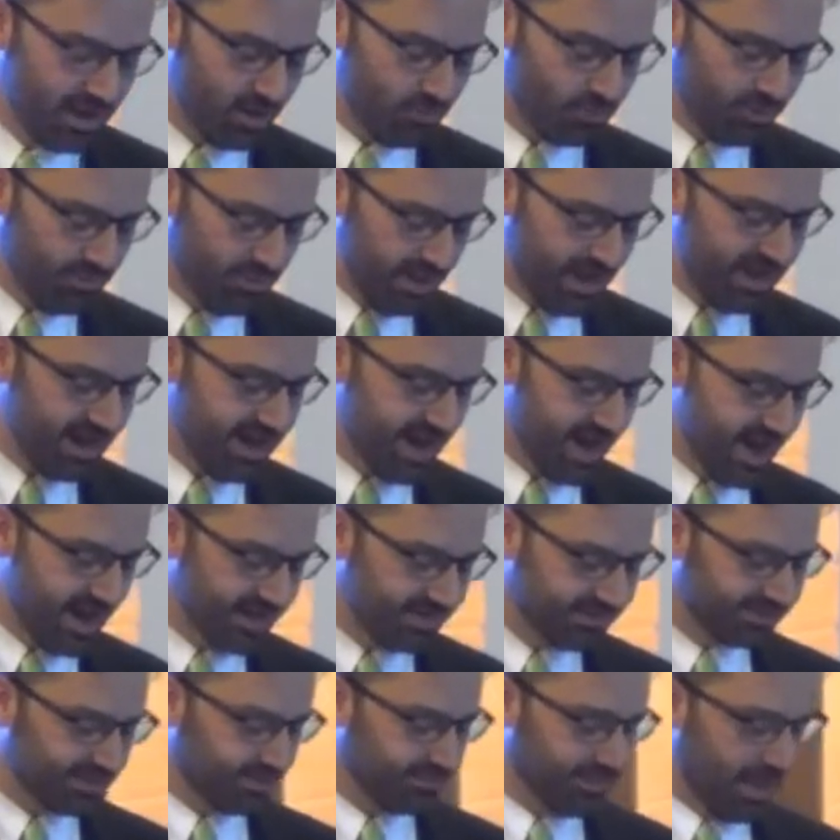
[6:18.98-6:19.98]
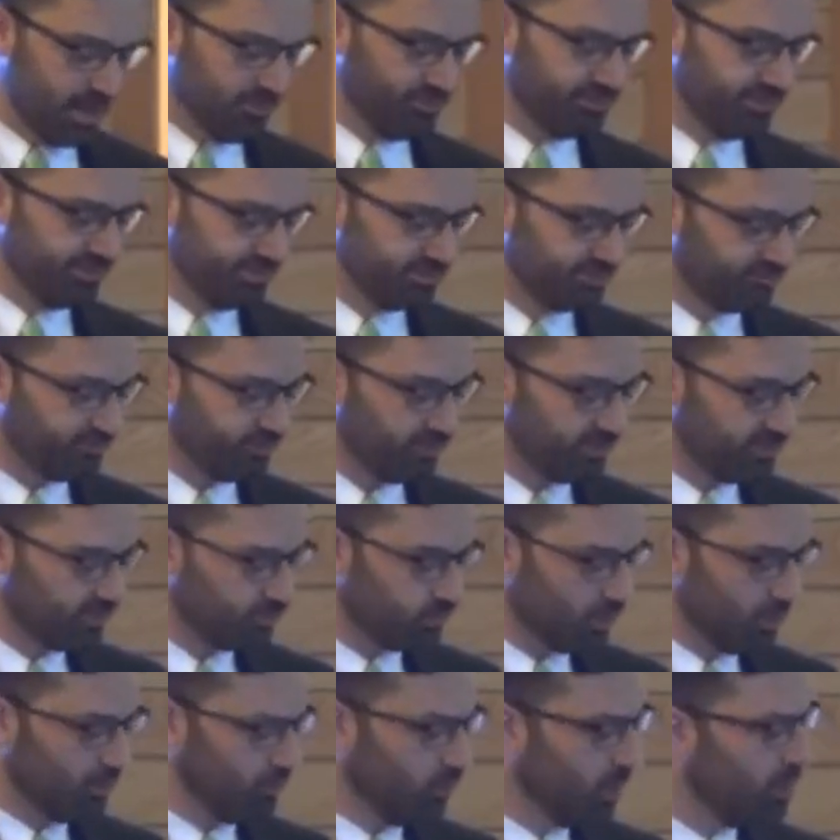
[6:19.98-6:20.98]
Now, we may ask about this
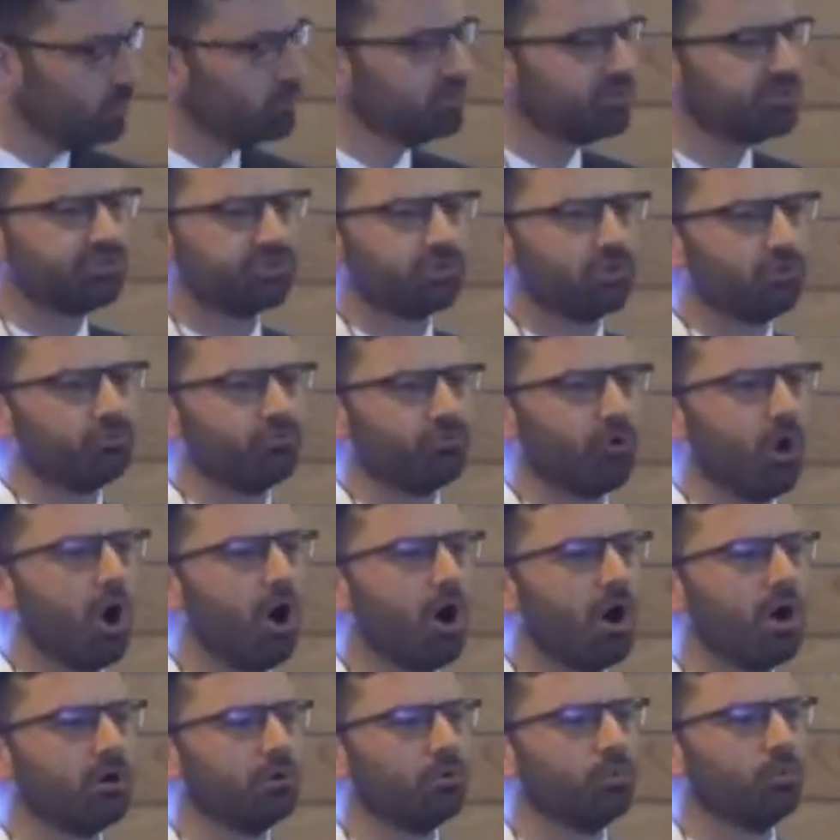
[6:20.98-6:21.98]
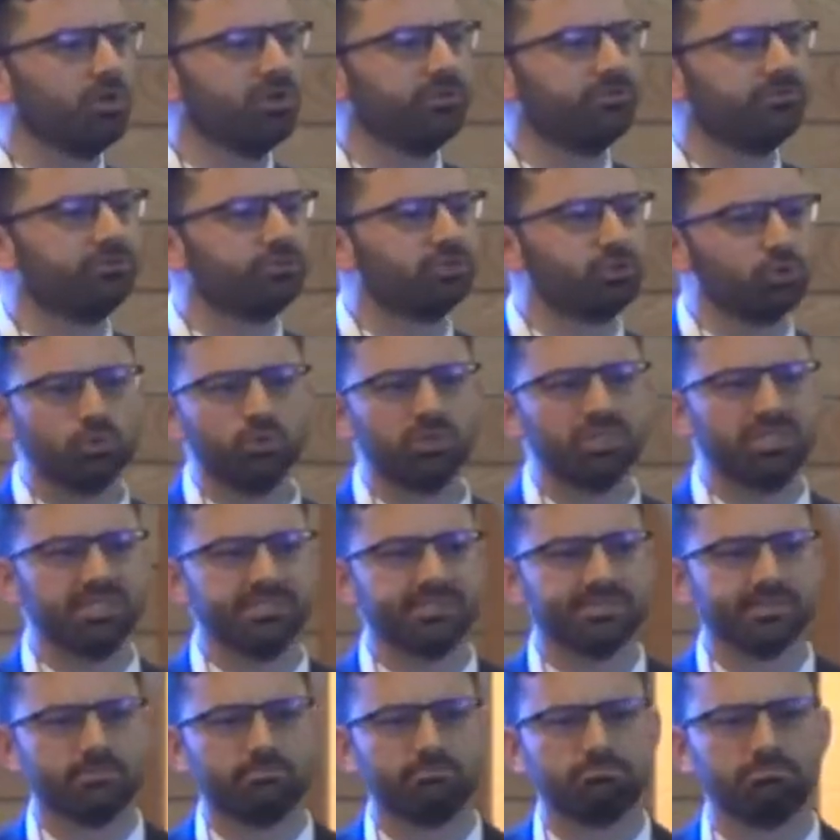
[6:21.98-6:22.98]
first one, what was so wrong with
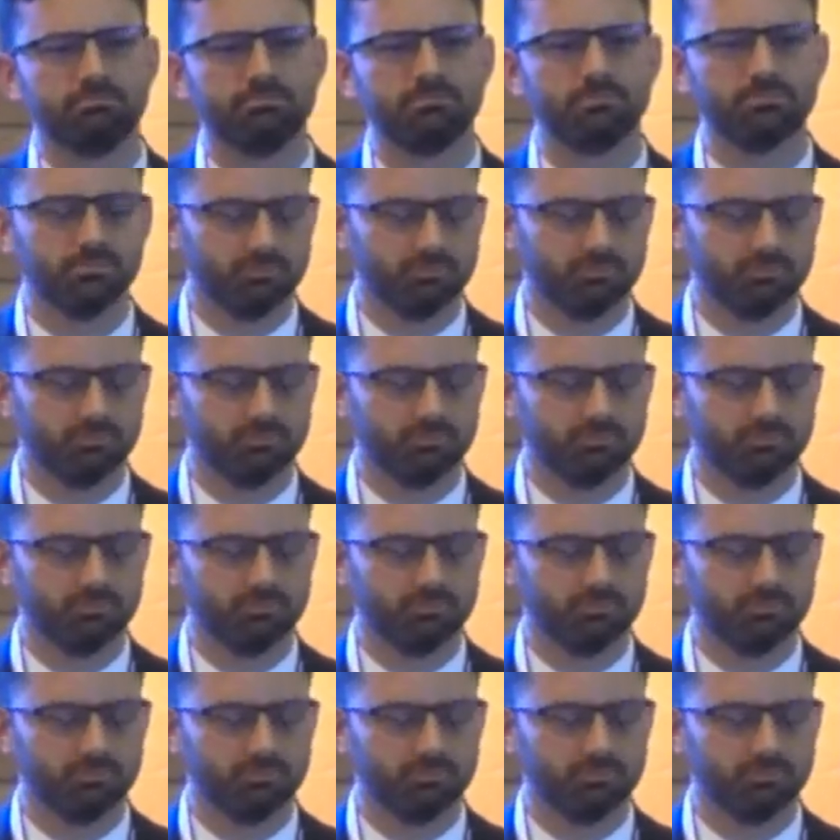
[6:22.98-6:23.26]
Druidism,